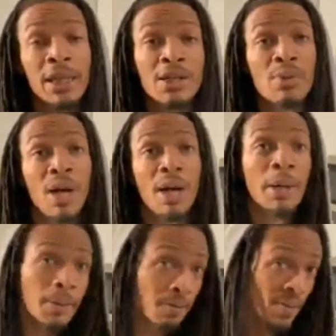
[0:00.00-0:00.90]
That's why. Right.
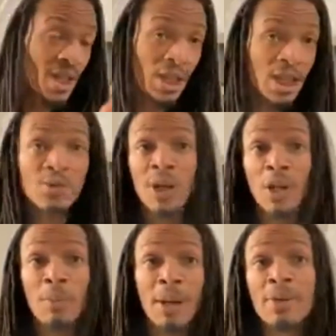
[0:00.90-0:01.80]
That's why
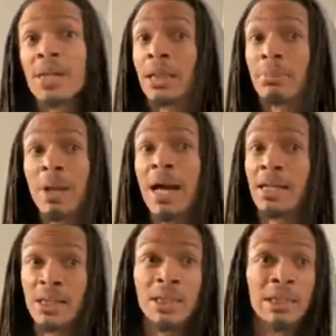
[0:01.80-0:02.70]
Lil Baby said the blind
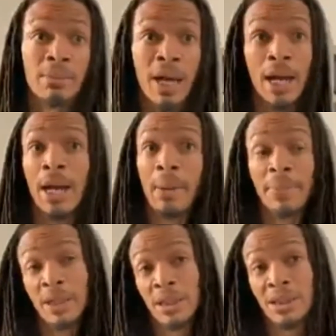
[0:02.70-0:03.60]
is leading the blind
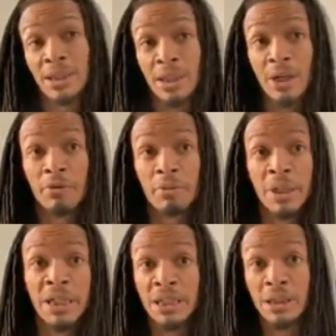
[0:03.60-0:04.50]
because the
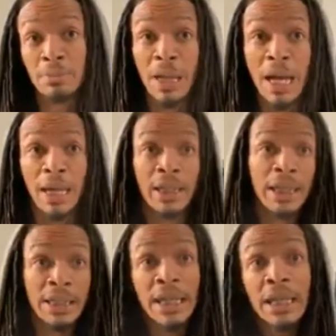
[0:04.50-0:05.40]
government is the blind.
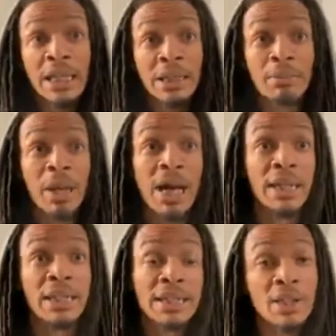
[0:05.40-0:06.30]
They leading the
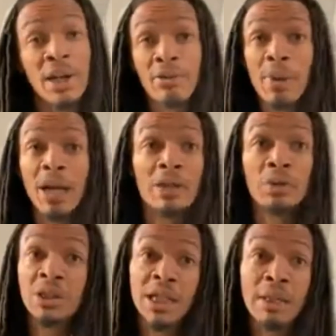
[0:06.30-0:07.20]
blind. They tell everybody to do the
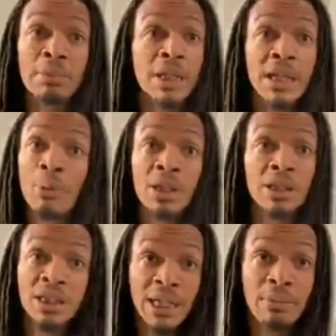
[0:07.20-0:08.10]
same thing. They watch the
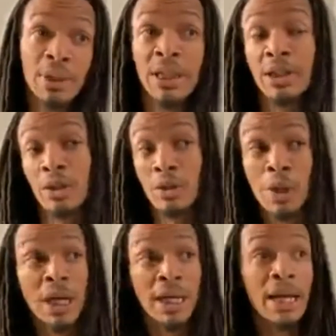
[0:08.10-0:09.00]
same thing. So
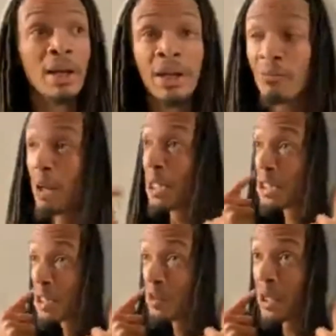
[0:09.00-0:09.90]
now everybody listens
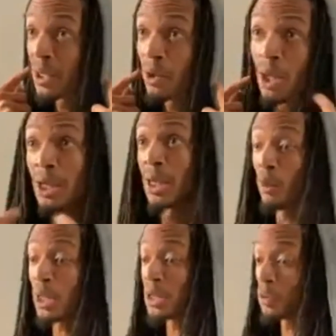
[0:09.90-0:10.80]
to the radio. They
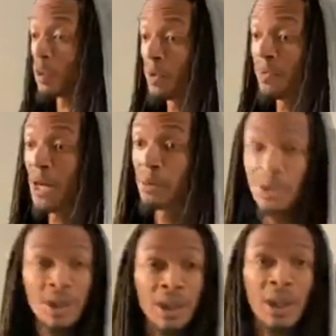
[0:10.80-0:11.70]
watch coronavirus. So you saying we
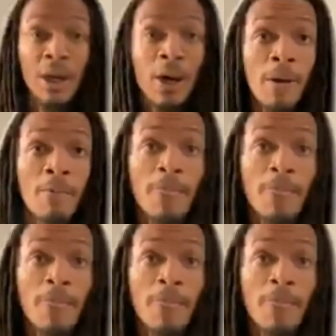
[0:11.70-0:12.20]
brainwashed?